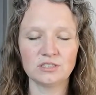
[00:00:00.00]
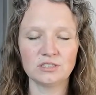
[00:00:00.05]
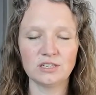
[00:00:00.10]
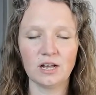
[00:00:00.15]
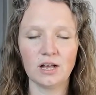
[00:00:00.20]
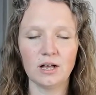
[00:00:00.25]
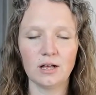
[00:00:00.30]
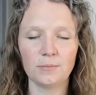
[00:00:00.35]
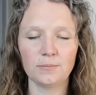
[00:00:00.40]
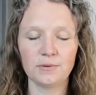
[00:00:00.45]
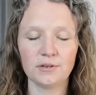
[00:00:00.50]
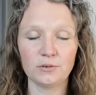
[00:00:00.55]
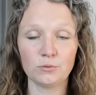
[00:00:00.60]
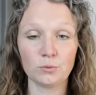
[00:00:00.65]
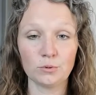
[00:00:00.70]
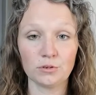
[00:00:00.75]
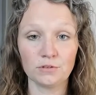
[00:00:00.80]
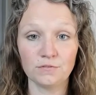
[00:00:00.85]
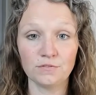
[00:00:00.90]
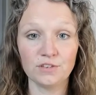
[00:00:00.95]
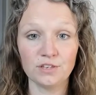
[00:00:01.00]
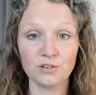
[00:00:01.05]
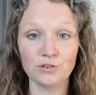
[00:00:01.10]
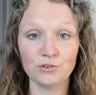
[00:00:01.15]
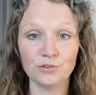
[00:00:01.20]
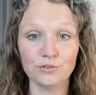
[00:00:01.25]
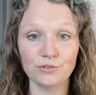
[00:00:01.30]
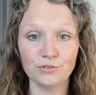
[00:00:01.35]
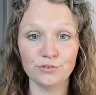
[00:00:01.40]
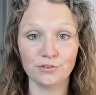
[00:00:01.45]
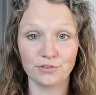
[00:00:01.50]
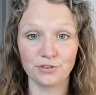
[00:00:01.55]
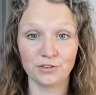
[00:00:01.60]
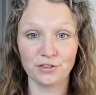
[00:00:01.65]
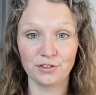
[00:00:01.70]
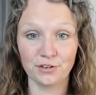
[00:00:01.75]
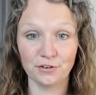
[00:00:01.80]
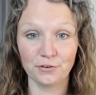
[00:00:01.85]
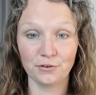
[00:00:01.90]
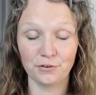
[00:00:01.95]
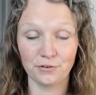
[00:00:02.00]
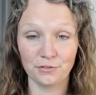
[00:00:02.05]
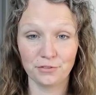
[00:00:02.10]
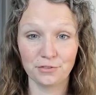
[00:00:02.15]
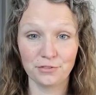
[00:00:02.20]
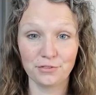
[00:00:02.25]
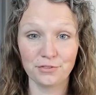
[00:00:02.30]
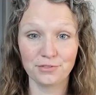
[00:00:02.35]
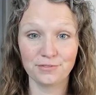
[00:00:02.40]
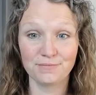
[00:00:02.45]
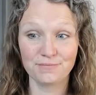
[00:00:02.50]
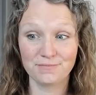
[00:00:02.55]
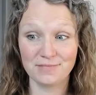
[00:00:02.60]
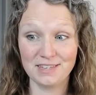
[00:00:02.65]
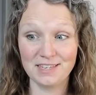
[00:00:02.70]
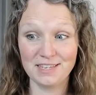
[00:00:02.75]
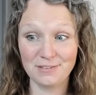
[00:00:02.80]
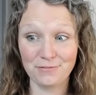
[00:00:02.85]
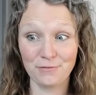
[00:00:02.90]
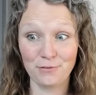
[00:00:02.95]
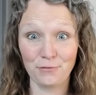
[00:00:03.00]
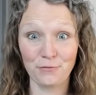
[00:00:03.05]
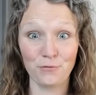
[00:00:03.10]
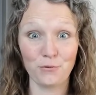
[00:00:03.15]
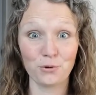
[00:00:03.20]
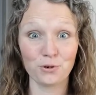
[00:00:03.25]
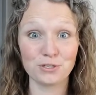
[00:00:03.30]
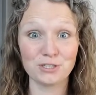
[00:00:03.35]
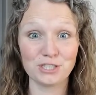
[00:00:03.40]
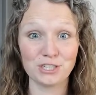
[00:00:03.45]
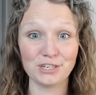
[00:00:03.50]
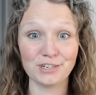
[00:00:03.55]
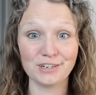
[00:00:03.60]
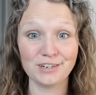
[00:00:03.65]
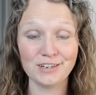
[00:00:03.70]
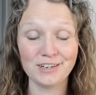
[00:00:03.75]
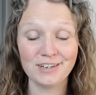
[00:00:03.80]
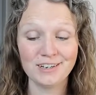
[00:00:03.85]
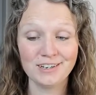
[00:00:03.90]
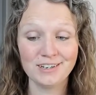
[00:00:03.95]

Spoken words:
stop and reveal the fortune.